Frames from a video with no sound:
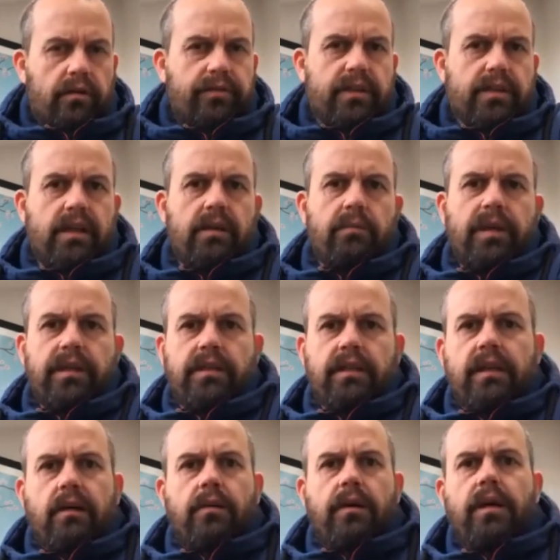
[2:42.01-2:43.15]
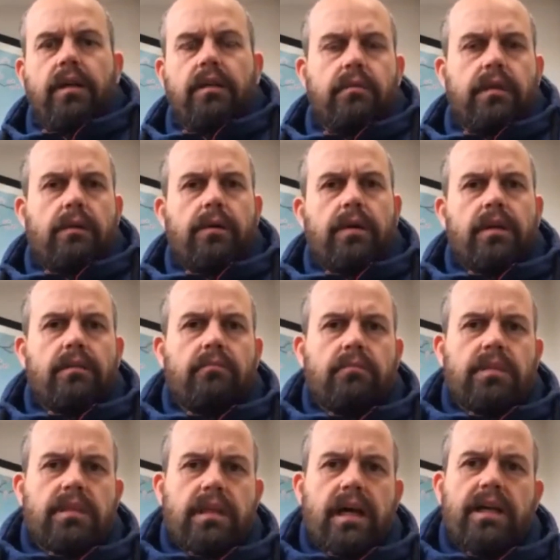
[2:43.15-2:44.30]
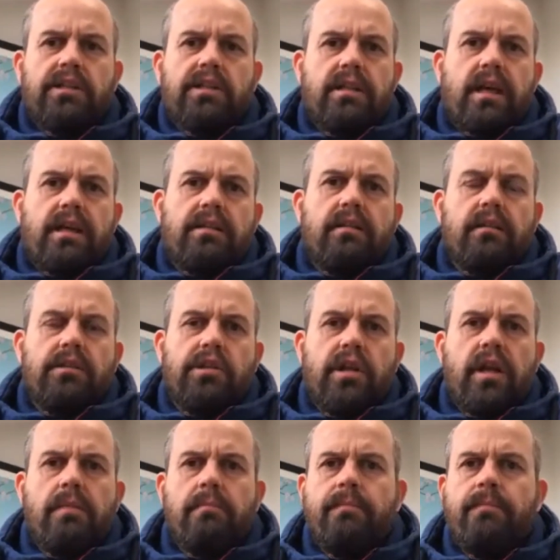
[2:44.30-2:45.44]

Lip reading: obviously we did our snatch set in the gym.